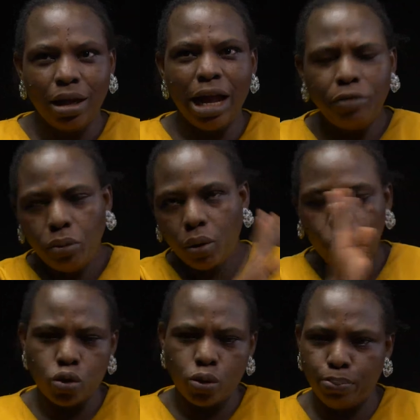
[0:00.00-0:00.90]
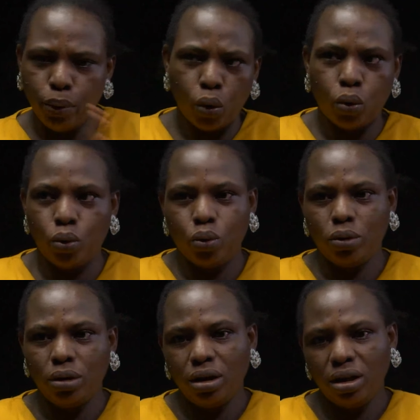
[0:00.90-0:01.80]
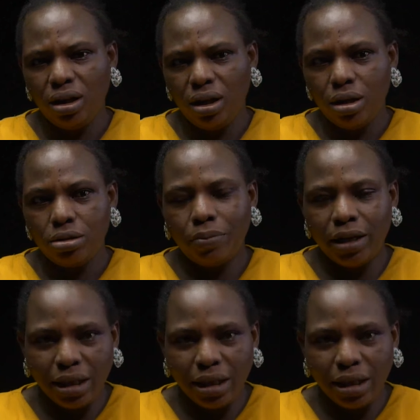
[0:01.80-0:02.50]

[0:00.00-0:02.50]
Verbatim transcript: Everywhere was blur. So by